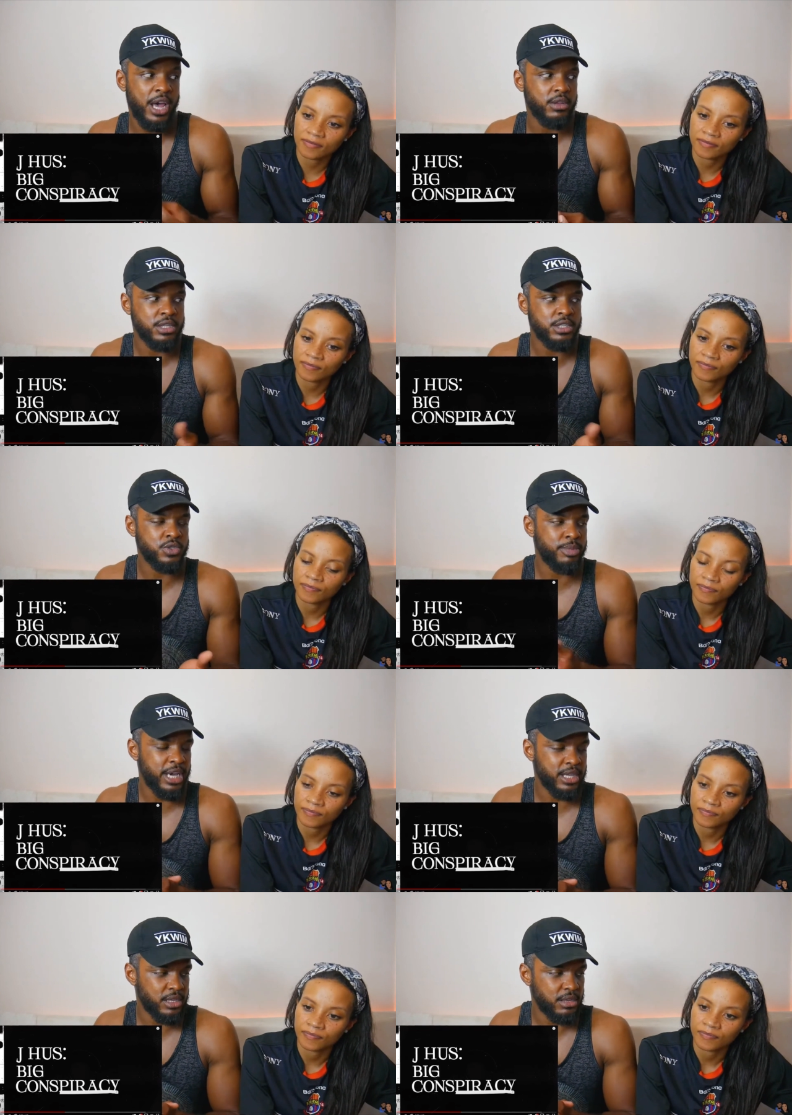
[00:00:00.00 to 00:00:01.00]
Speaker 1: out, it's usually a
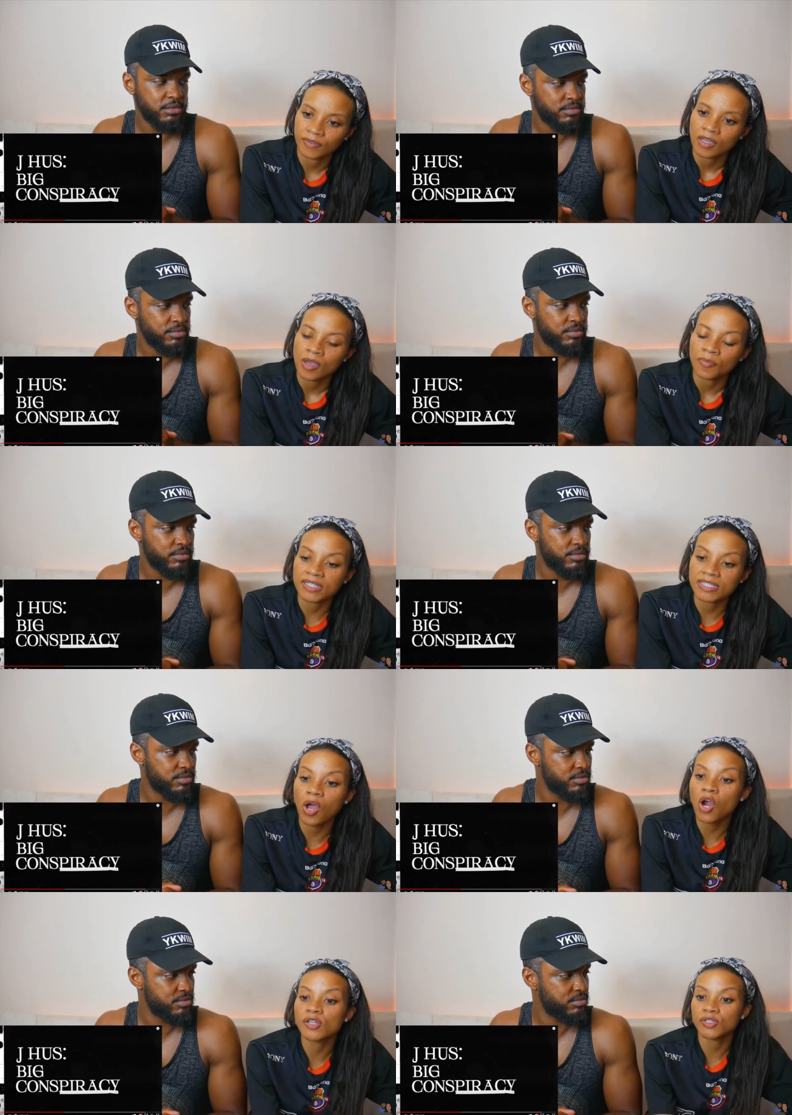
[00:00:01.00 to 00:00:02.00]
bad thing.
Speaker 2: But it's like
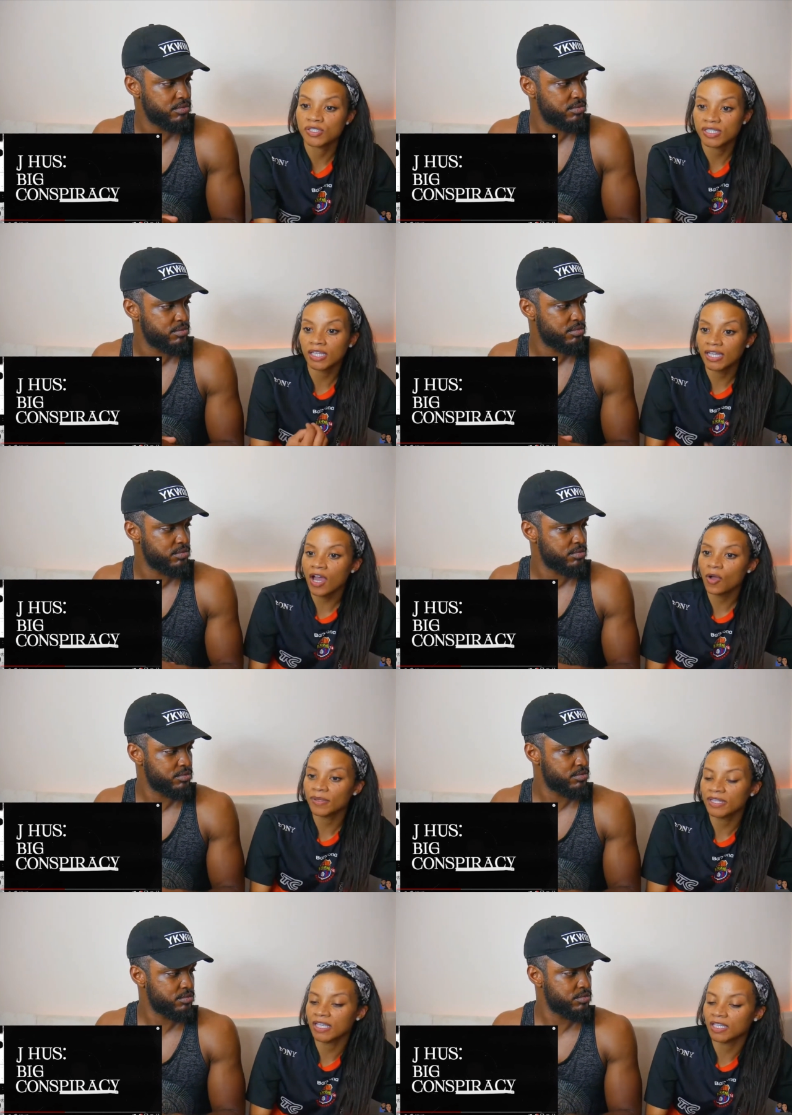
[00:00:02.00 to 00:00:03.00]
artists are selling out,
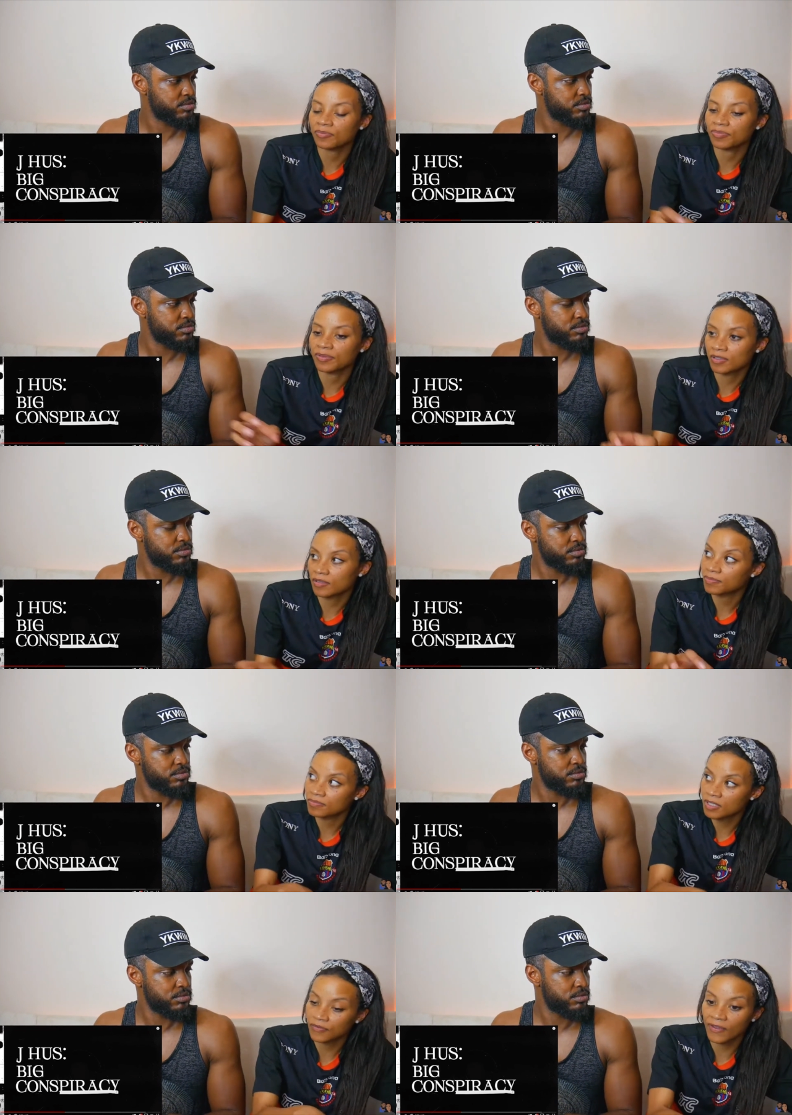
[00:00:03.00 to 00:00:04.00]
but then
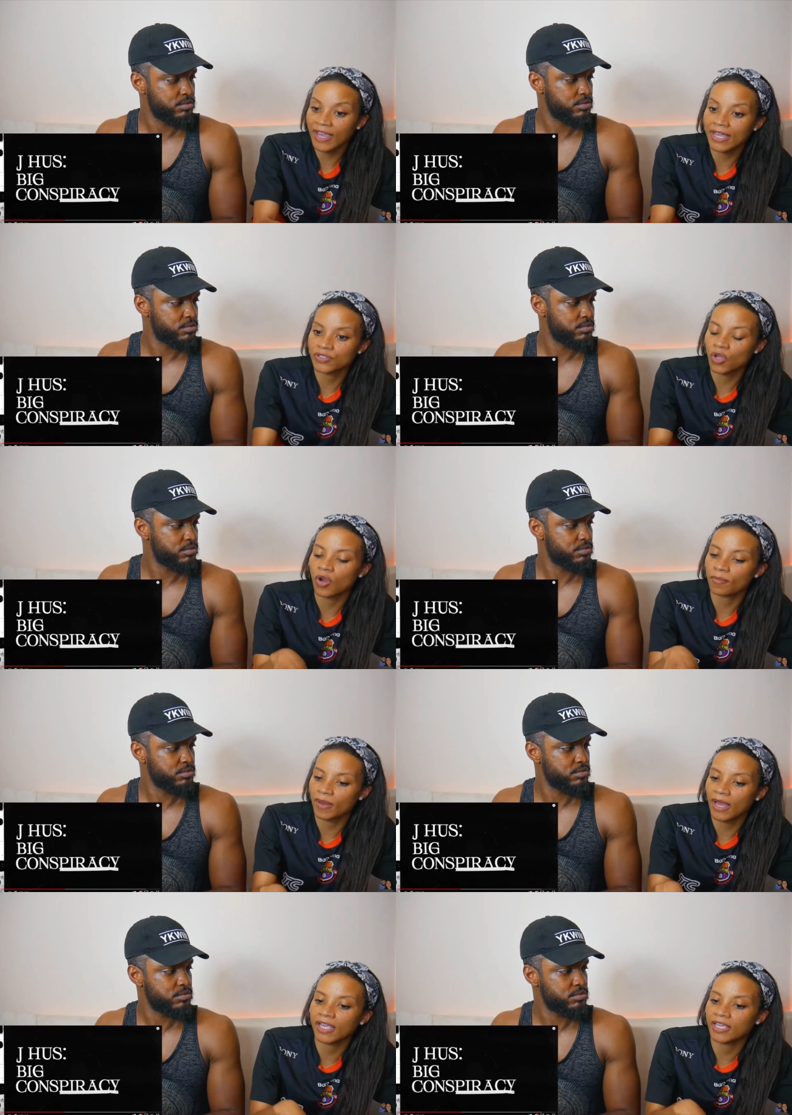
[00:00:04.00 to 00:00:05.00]
the fans aren't
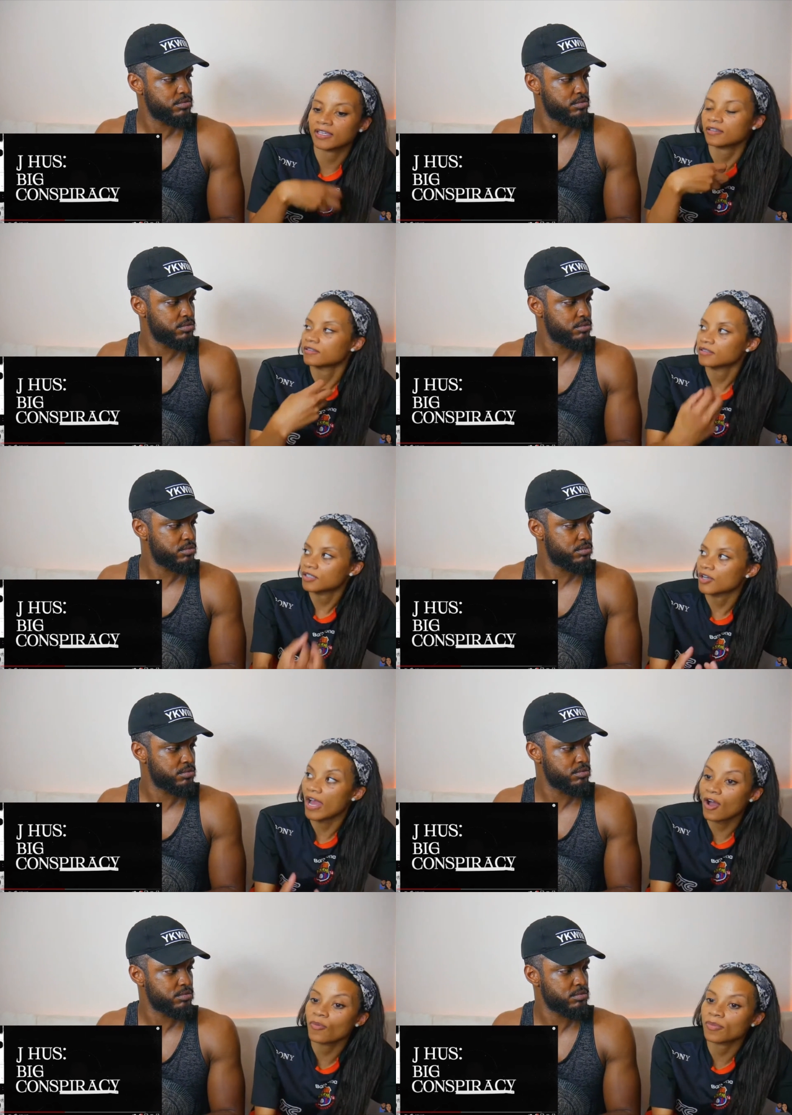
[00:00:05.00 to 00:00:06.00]
buying their
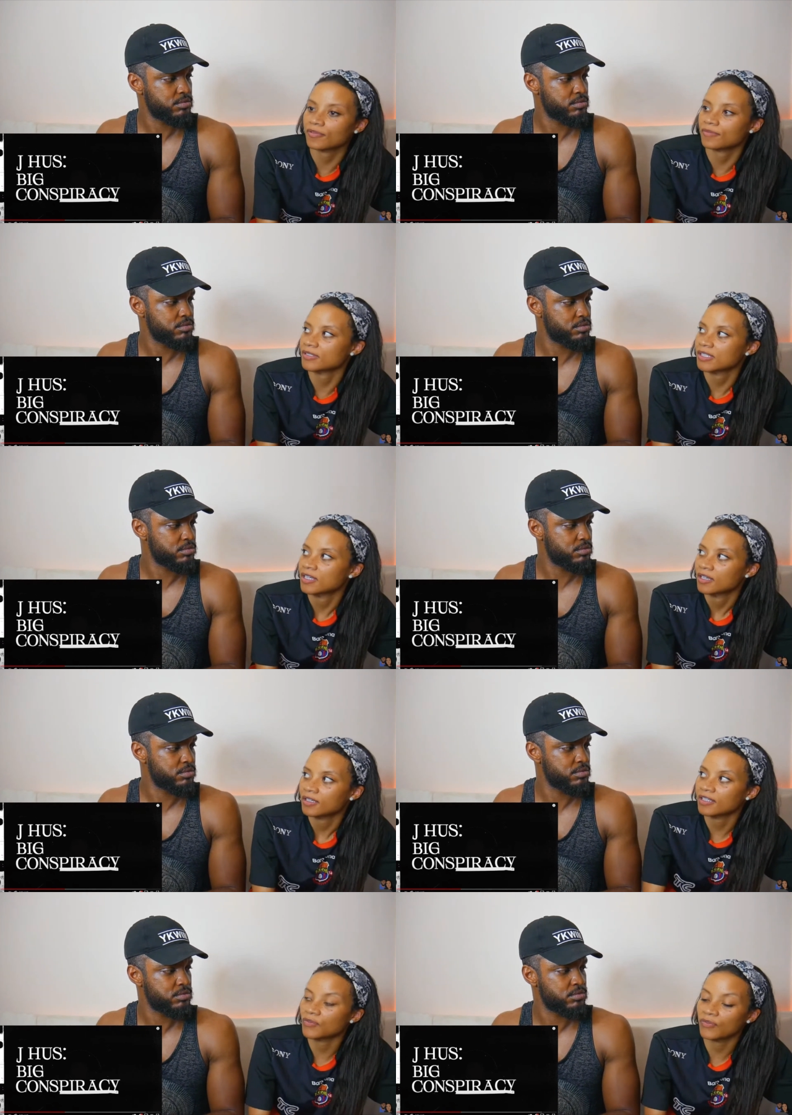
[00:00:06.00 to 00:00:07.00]
albums.
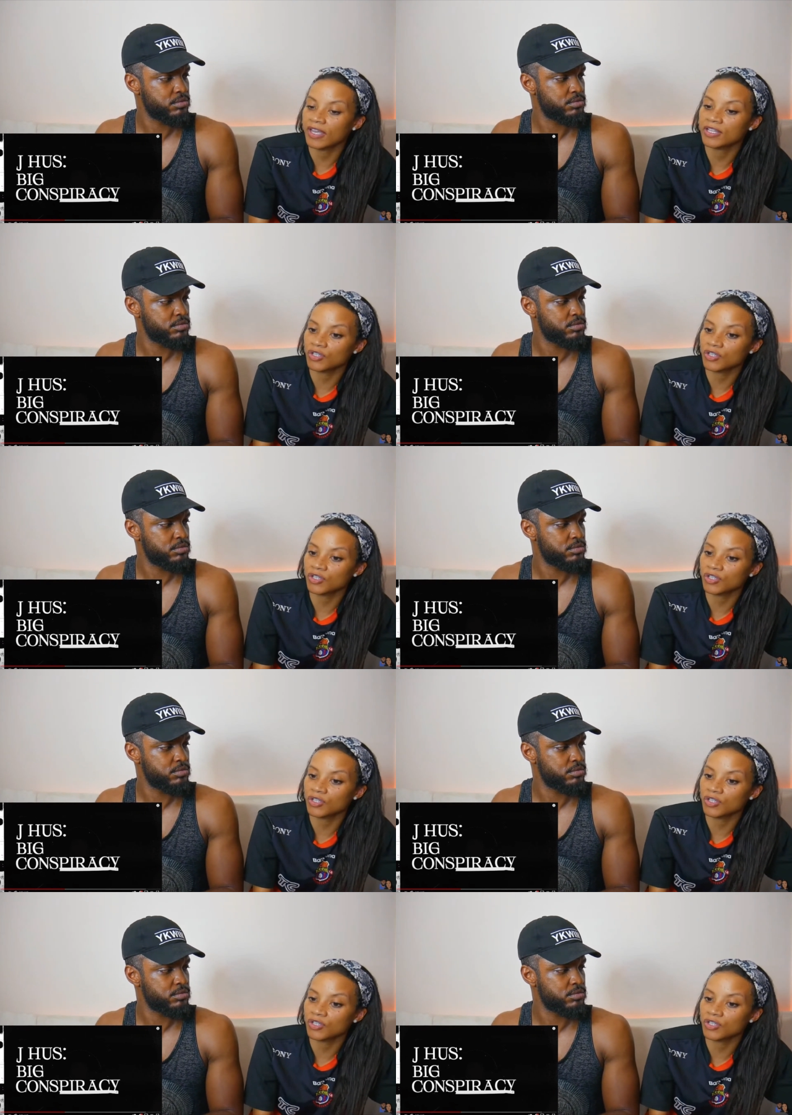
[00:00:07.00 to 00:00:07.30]
Like the fans